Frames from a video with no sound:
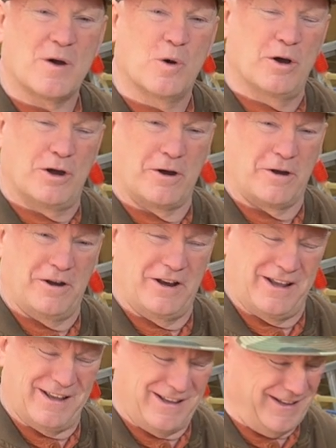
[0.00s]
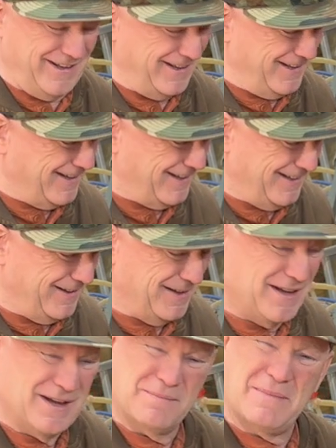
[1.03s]
ordered.
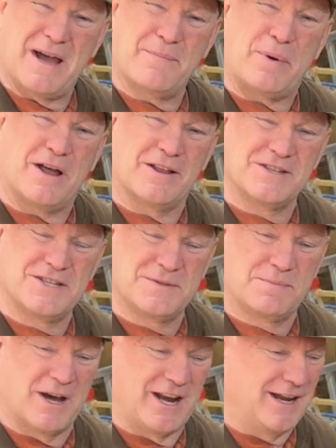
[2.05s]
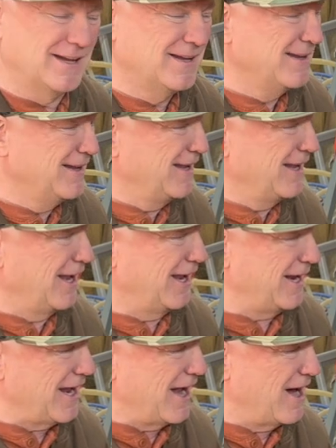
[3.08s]
my apologies, buddy.
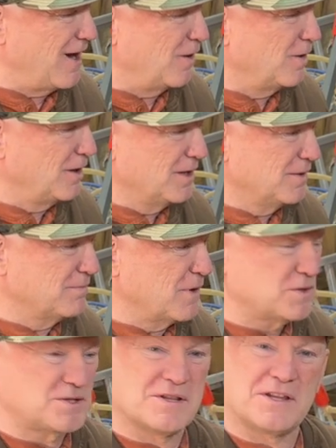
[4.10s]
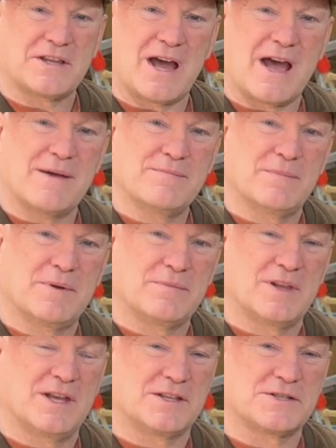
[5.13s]
Anyhow, most of the time,
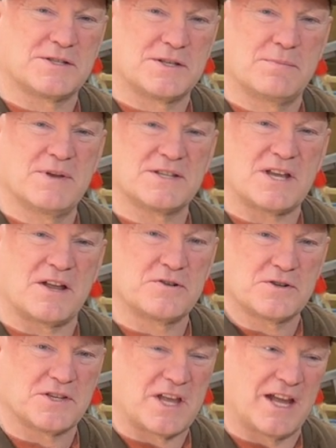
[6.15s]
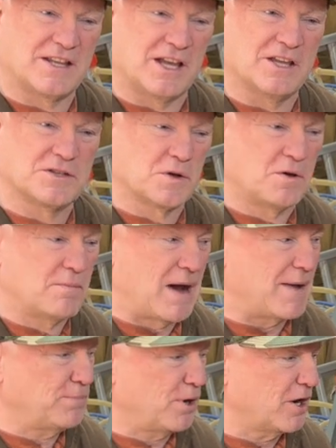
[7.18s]
it's the misunderstanding is on
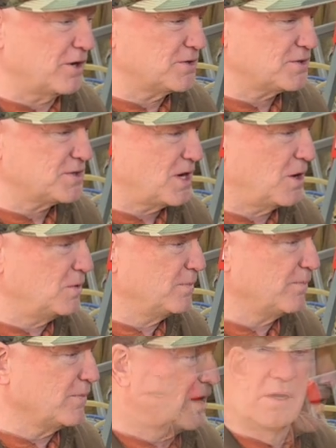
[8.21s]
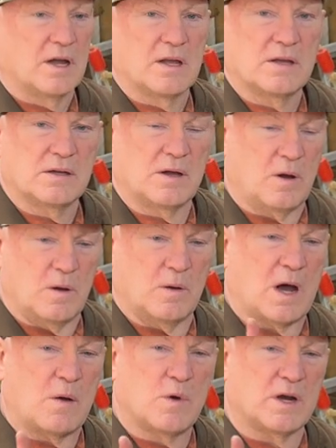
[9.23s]
my part, so... Oh,
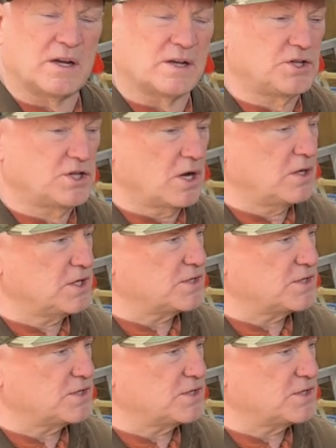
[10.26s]
I wanted to show you